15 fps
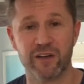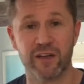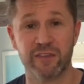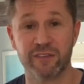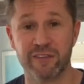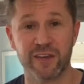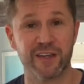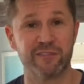And
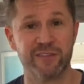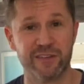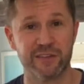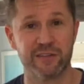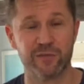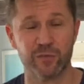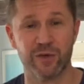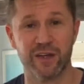think of it
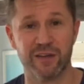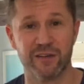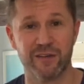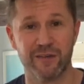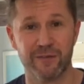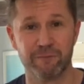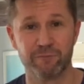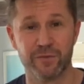this way.
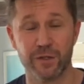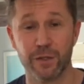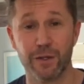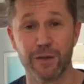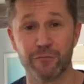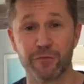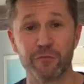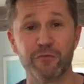
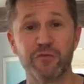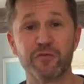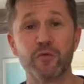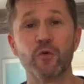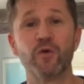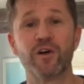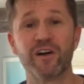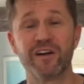From
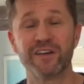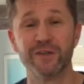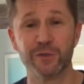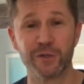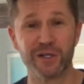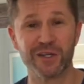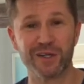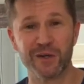4, you
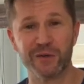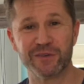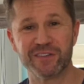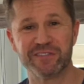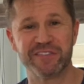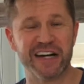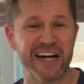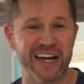can go to
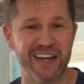5.